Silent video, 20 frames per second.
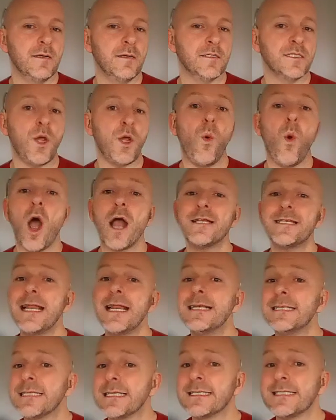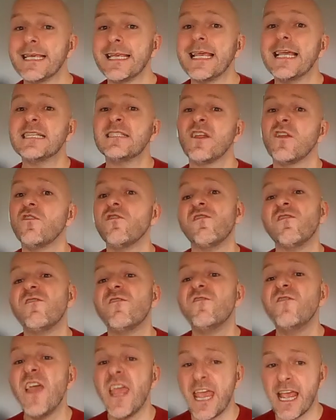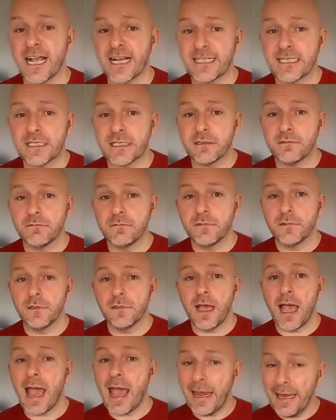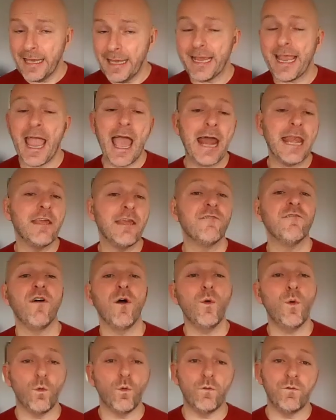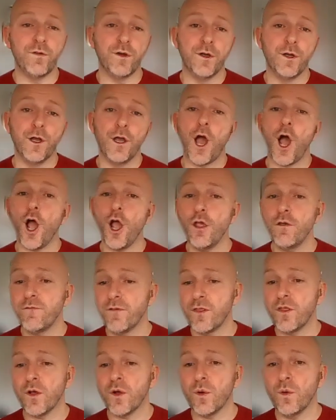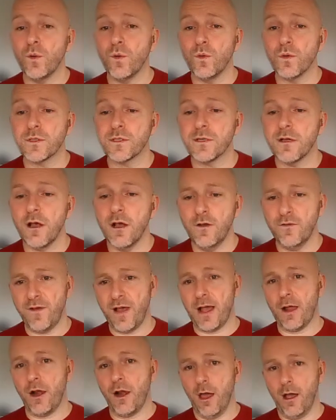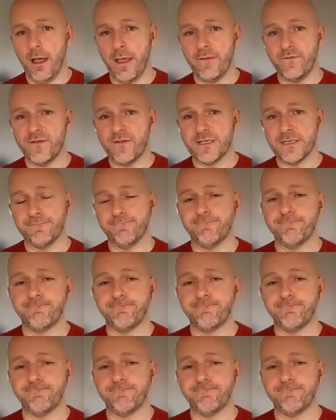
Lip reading: So identity isn't fixed and it can evolve over the course of our lives.